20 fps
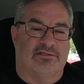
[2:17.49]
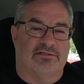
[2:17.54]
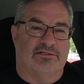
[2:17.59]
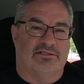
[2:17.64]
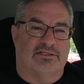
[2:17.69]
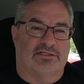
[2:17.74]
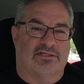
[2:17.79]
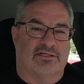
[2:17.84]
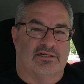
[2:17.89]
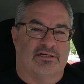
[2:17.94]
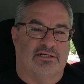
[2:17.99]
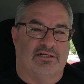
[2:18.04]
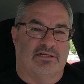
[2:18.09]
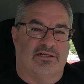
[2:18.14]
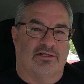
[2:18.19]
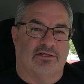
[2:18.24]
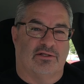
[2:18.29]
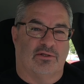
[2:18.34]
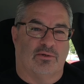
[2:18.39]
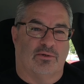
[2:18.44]
You're just going to need
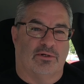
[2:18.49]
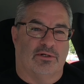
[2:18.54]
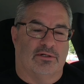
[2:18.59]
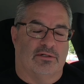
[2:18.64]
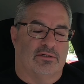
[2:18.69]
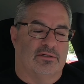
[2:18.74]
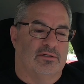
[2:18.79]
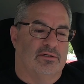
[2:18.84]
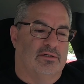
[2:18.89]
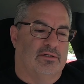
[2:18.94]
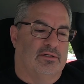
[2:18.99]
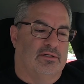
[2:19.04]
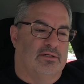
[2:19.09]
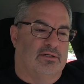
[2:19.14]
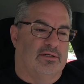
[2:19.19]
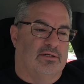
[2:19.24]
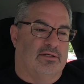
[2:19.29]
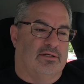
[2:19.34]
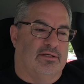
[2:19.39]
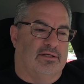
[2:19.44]
a good lawyer.
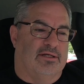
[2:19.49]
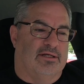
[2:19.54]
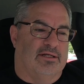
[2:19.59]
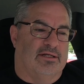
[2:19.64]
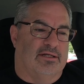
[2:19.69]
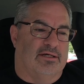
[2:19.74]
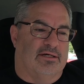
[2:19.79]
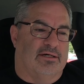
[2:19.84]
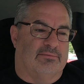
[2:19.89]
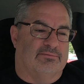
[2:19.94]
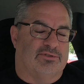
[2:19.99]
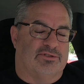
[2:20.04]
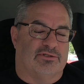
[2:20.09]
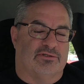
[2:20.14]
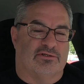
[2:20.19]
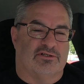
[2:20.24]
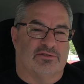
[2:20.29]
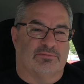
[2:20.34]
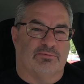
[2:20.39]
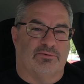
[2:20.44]
And uh, I'm
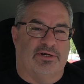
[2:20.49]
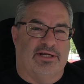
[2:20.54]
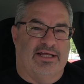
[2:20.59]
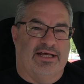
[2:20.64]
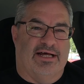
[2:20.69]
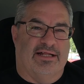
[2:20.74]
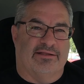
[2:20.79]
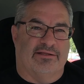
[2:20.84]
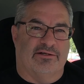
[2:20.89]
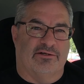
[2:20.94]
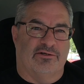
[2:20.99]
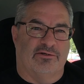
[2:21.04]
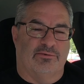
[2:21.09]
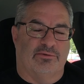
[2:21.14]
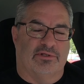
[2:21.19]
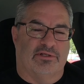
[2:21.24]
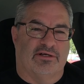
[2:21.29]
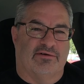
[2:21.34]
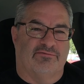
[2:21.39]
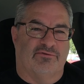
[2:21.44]
sure there's plenty out there who
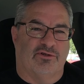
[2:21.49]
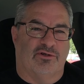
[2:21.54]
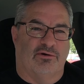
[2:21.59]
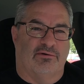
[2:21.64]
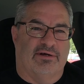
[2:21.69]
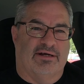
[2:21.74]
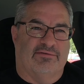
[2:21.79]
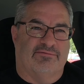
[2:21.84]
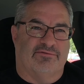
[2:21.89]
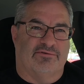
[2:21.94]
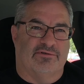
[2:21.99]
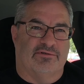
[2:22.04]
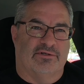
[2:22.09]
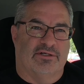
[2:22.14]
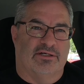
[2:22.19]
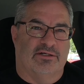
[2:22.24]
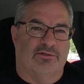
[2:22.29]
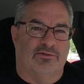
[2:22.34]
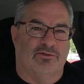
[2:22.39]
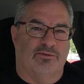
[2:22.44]
would love to go after
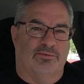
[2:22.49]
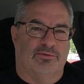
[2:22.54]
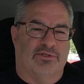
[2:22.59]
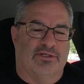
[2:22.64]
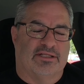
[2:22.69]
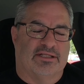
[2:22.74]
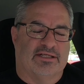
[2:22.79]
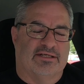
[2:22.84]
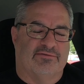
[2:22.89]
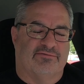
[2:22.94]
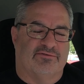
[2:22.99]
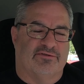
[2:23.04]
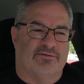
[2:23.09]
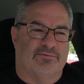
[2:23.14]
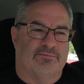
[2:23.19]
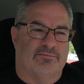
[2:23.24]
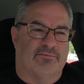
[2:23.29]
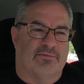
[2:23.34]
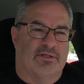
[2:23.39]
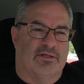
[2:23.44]
uh, Uber and
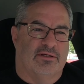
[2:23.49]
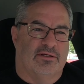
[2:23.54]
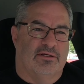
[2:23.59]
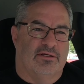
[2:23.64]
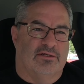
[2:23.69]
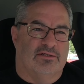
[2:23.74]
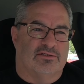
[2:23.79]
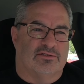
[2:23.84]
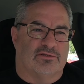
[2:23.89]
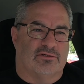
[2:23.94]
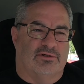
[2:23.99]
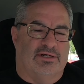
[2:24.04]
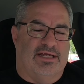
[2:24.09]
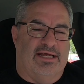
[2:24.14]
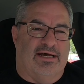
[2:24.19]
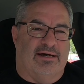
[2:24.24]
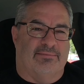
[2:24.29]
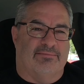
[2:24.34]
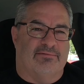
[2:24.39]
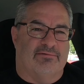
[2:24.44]
Lyft. So
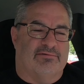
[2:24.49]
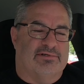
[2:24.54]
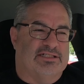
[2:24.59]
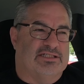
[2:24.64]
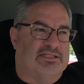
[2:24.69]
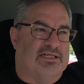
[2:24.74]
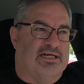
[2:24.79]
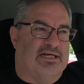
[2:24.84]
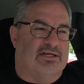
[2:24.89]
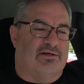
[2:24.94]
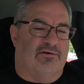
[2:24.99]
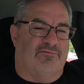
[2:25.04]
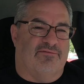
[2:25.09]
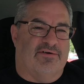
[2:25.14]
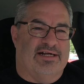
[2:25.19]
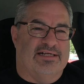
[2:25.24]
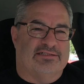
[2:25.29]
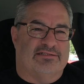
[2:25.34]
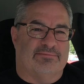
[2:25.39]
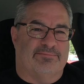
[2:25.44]
anyhow, let's uh, go
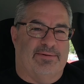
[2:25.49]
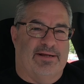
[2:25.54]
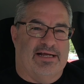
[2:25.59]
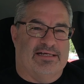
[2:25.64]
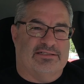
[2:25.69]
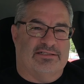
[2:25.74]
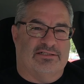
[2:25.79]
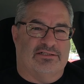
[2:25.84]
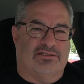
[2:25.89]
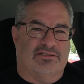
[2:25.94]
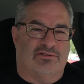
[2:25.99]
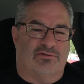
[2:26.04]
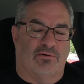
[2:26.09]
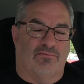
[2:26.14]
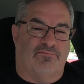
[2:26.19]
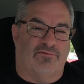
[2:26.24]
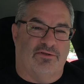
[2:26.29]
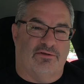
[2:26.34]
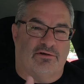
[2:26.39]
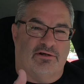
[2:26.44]
find some passengers.
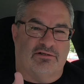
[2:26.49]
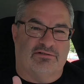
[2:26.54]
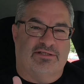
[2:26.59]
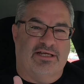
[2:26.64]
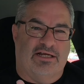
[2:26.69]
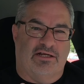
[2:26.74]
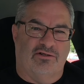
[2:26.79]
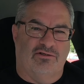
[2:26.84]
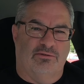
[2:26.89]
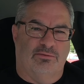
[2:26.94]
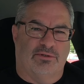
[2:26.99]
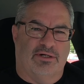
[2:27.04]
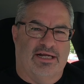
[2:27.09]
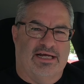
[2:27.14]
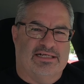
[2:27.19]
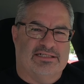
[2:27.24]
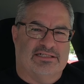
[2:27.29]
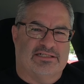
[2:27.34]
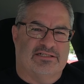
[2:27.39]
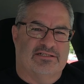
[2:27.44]
Hopefully they're all taking Uber
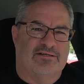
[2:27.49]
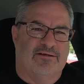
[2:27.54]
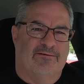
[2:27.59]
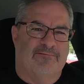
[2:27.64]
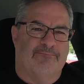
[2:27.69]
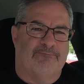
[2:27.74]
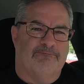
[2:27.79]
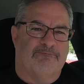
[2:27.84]
X.